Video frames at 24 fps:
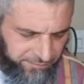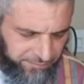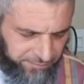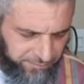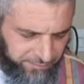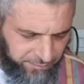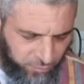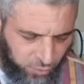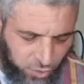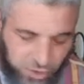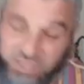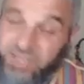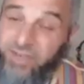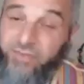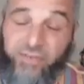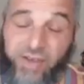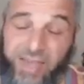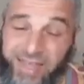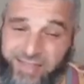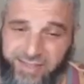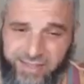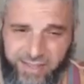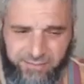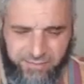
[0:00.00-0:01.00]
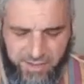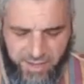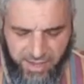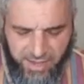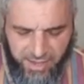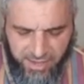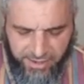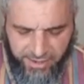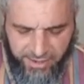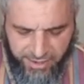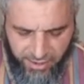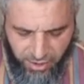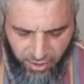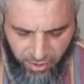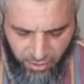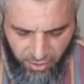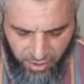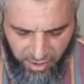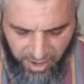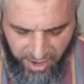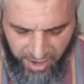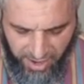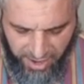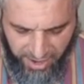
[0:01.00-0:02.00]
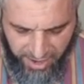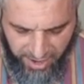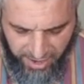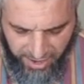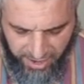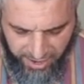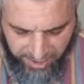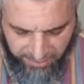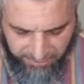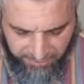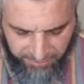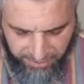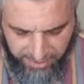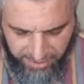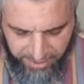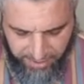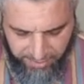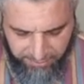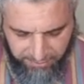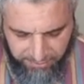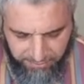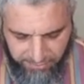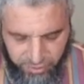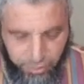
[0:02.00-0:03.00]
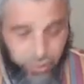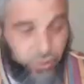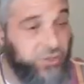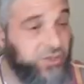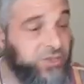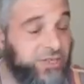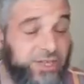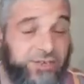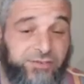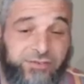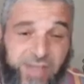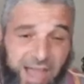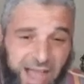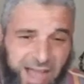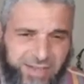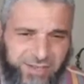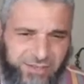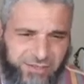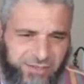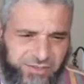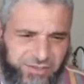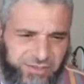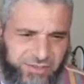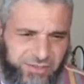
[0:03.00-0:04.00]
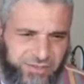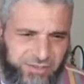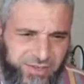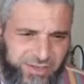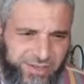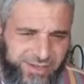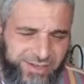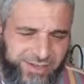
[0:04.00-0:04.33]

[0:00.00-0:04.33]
Motivate them, you know. Use their talents,